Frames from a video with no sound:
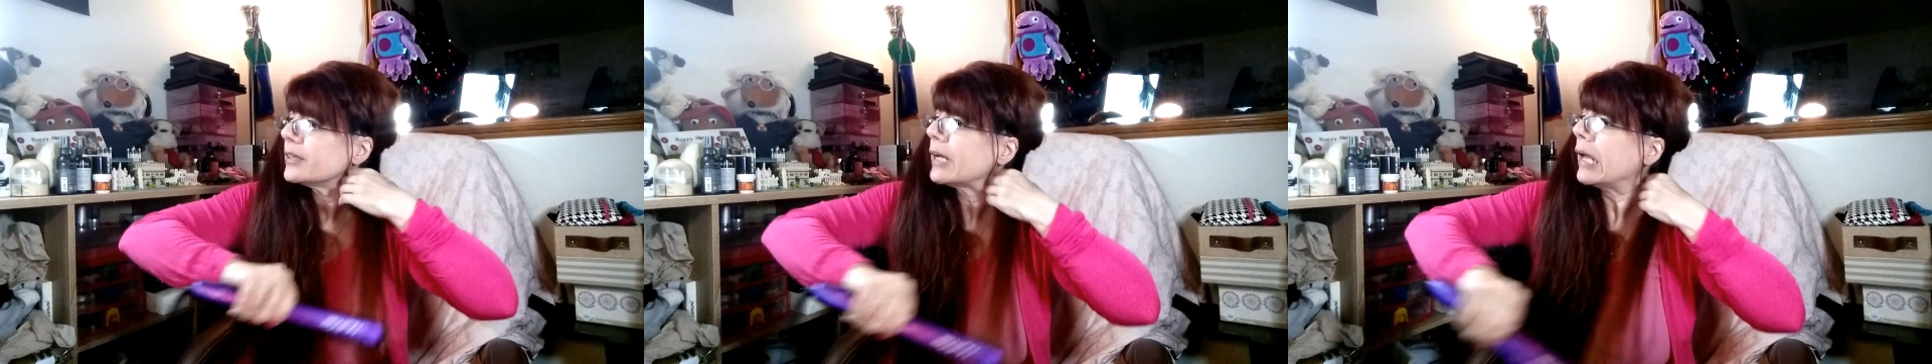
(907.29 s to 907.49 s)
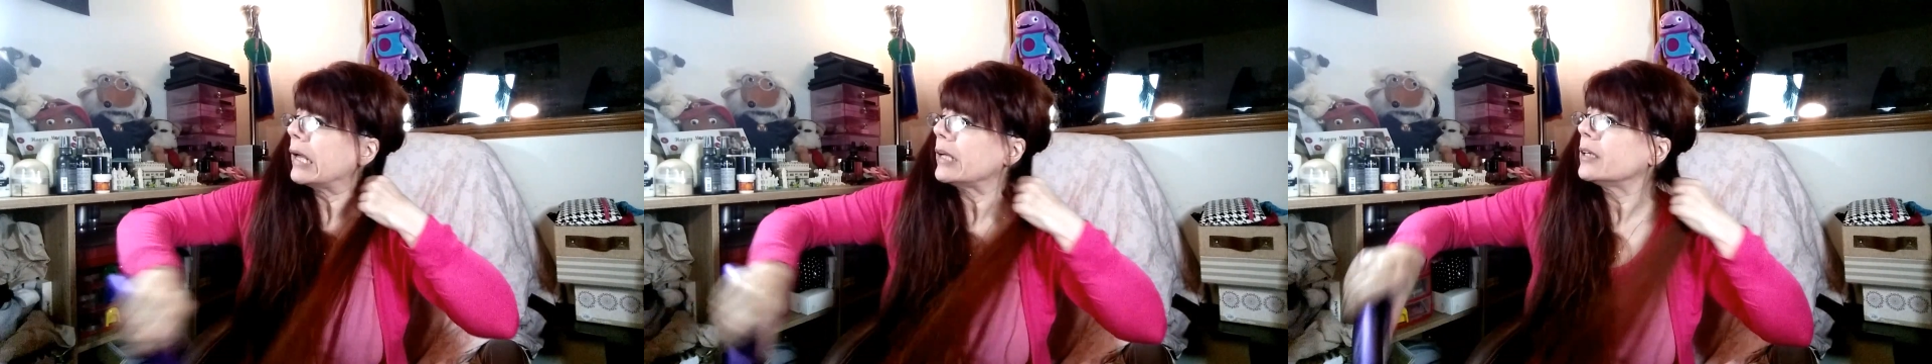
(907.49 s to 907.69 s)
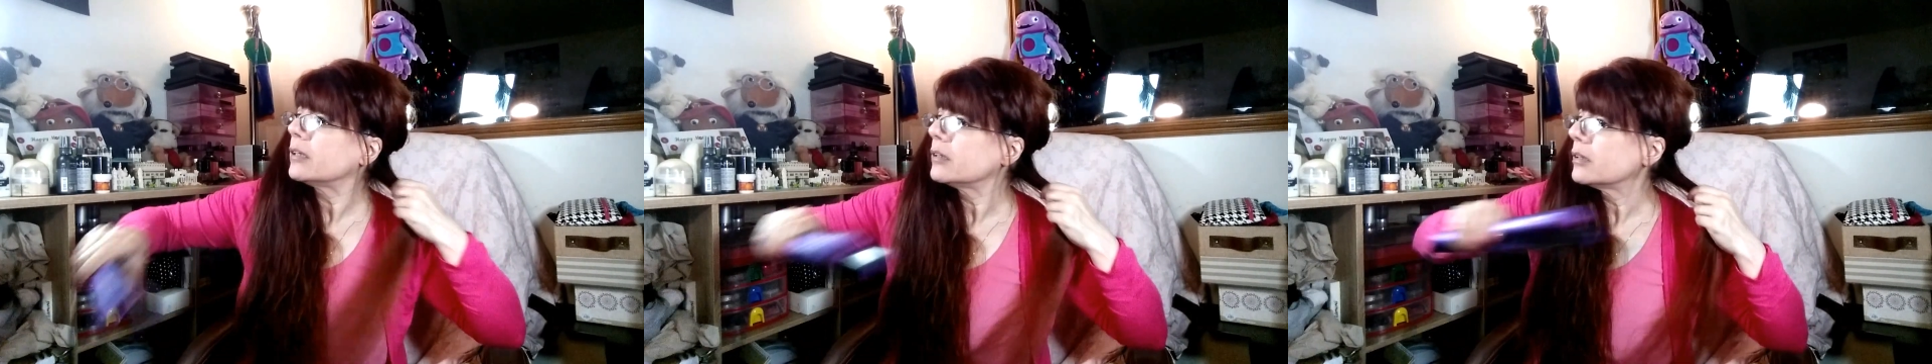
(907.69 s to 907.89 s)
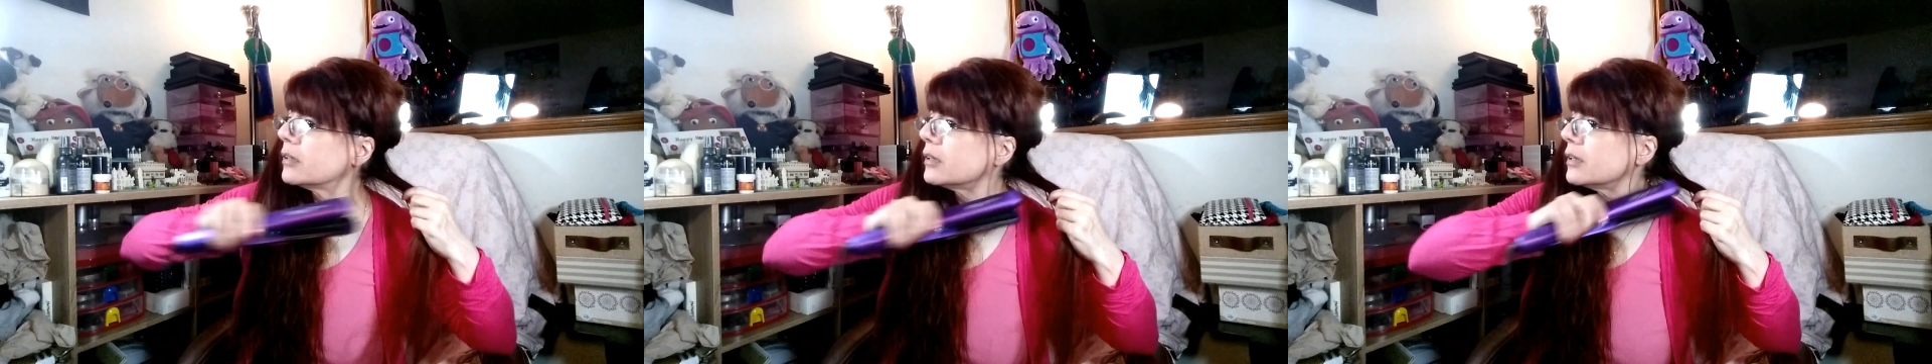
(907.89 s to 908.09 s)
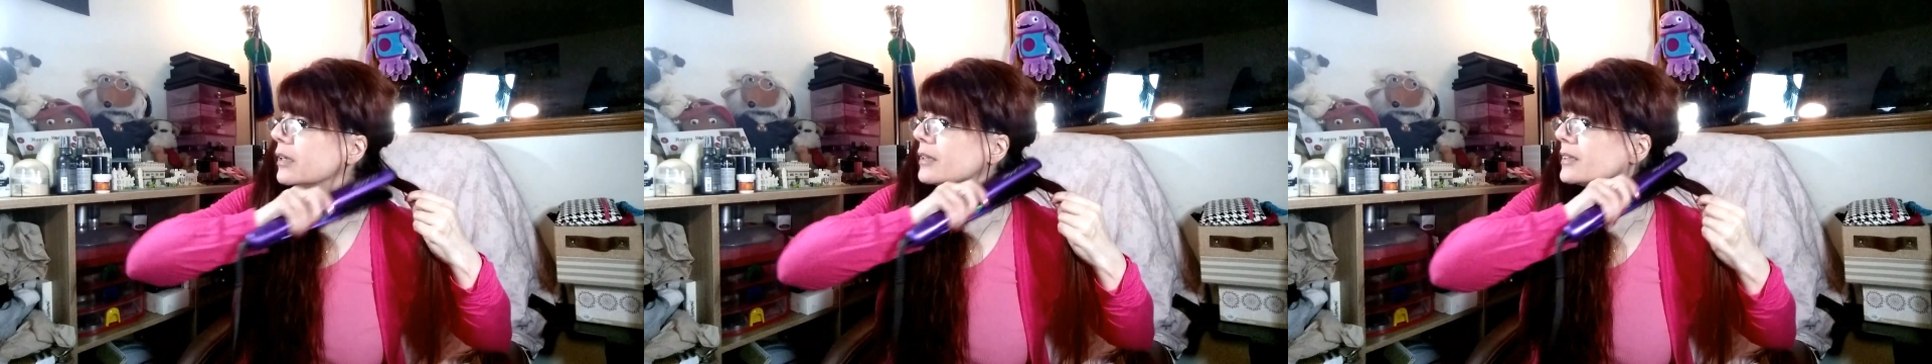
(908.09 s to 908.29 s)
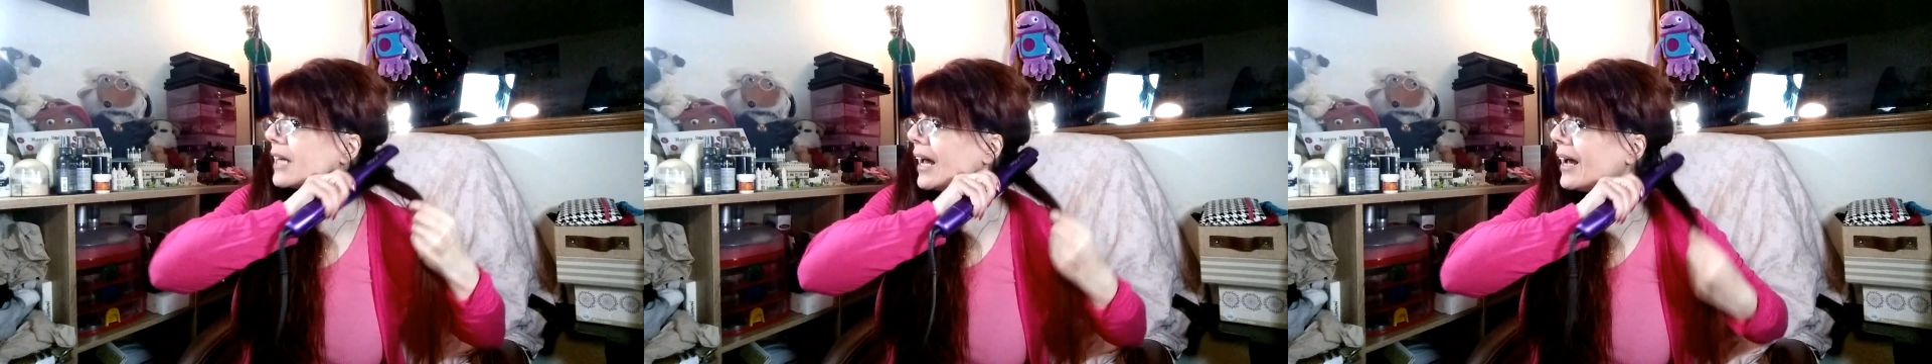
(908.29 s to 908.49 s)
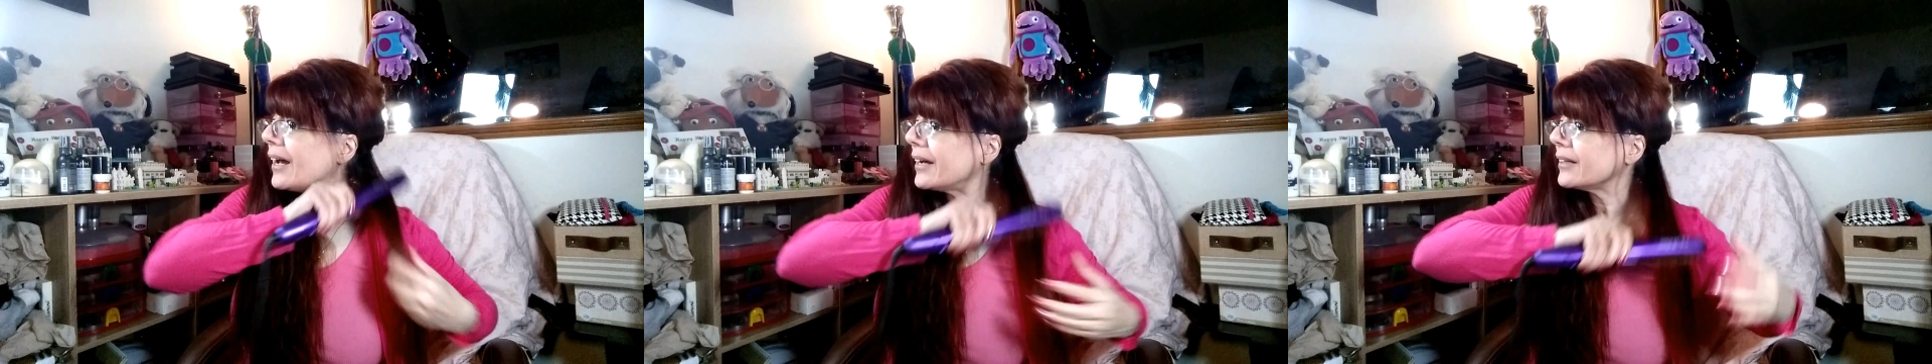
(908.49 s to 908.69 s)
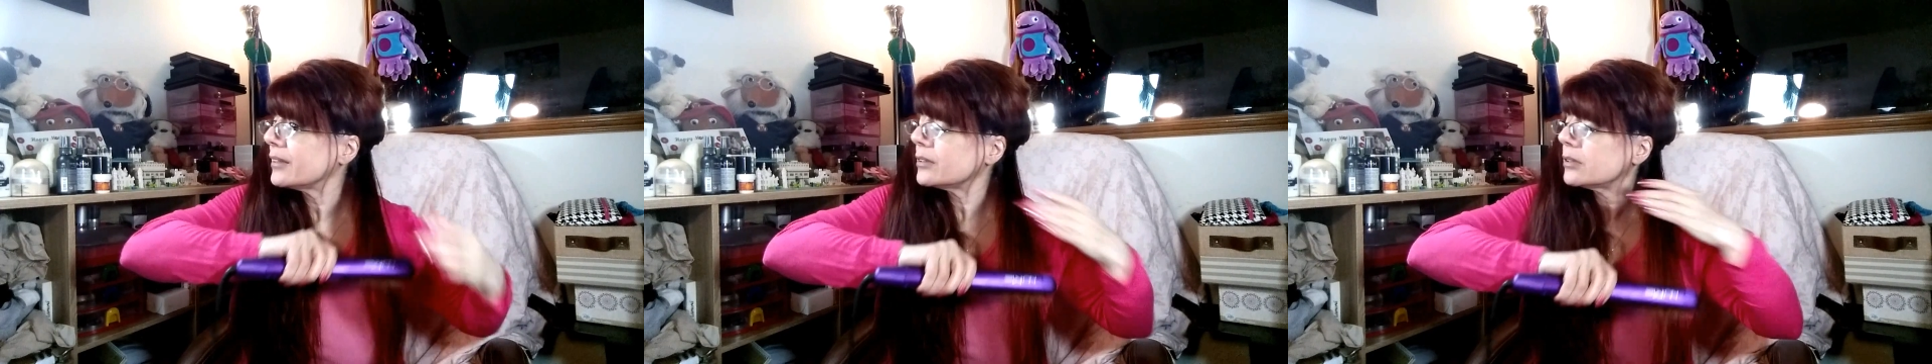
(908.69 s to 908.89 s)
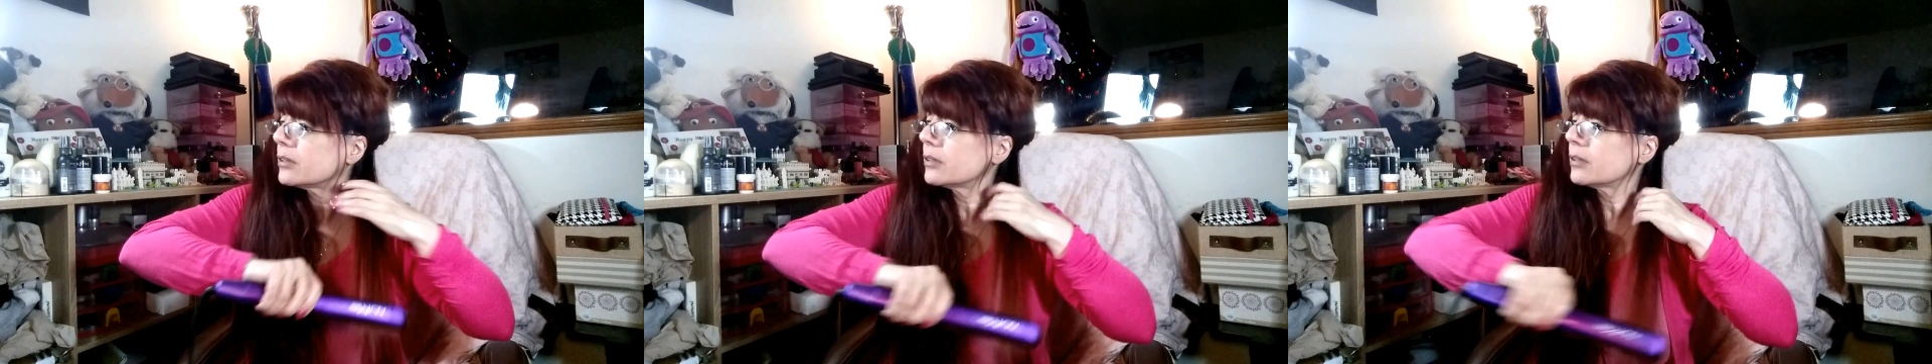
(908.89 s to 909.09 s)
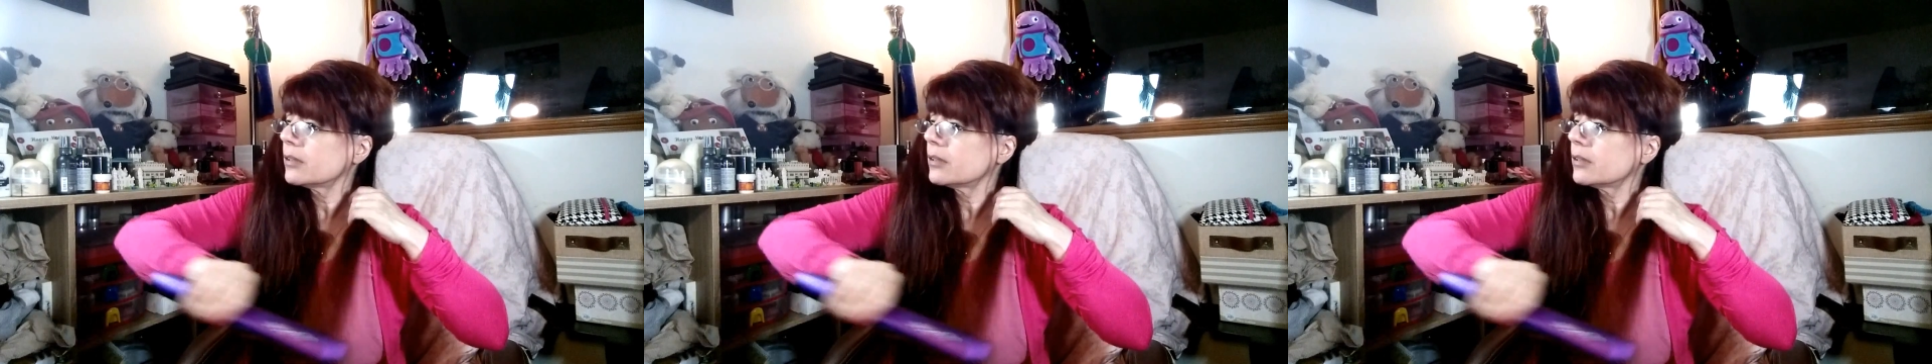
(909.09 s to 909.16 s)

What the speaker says: dead, it's hanged,